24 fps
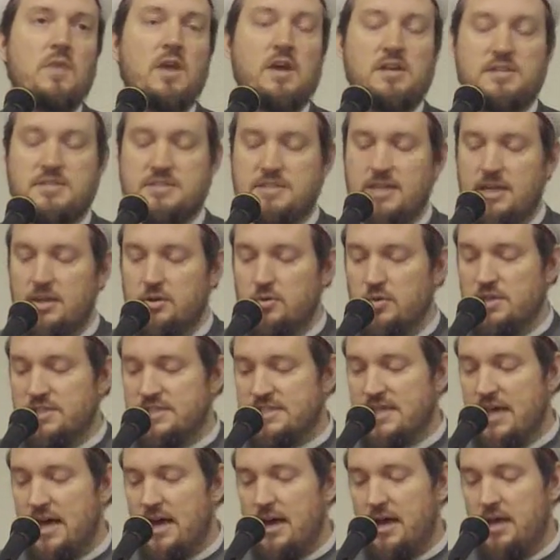A sacred
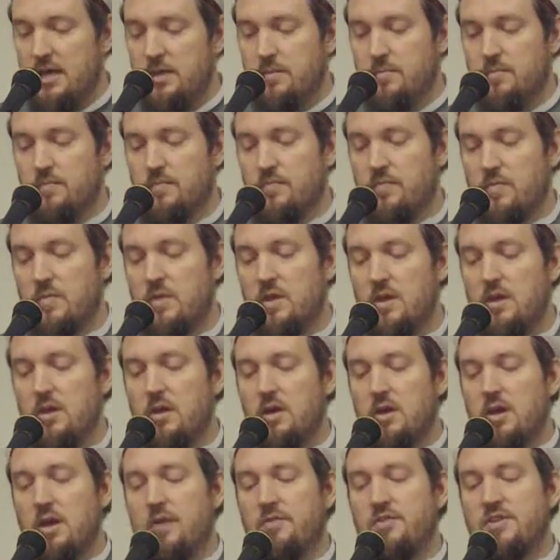time.
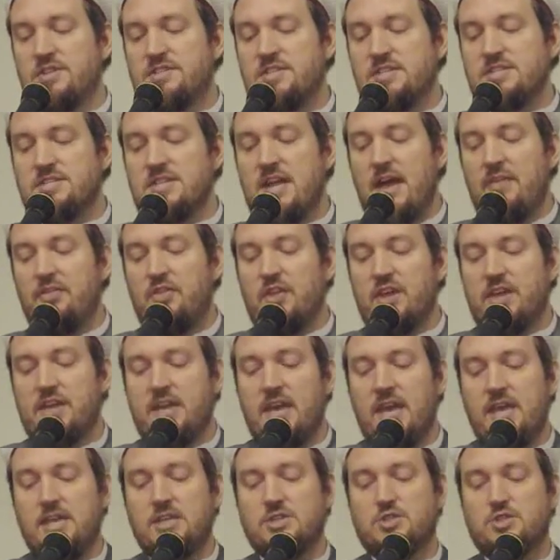And this is not the
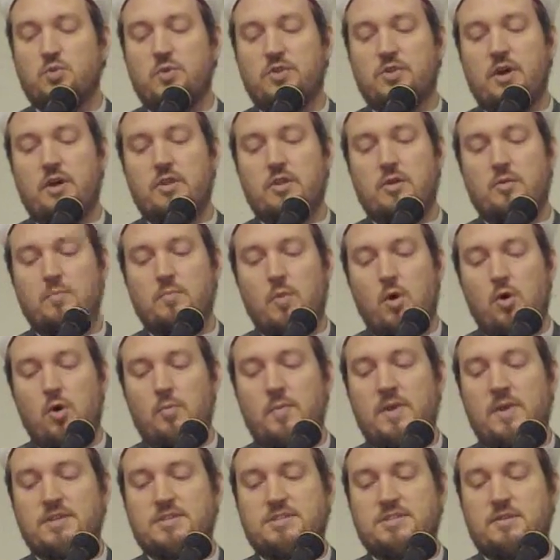case with other
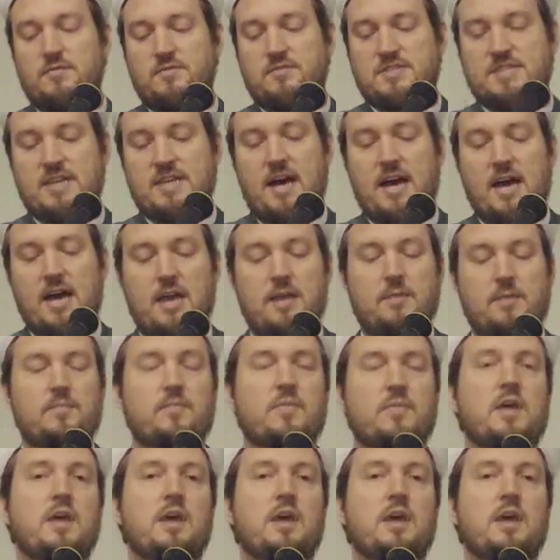moments of time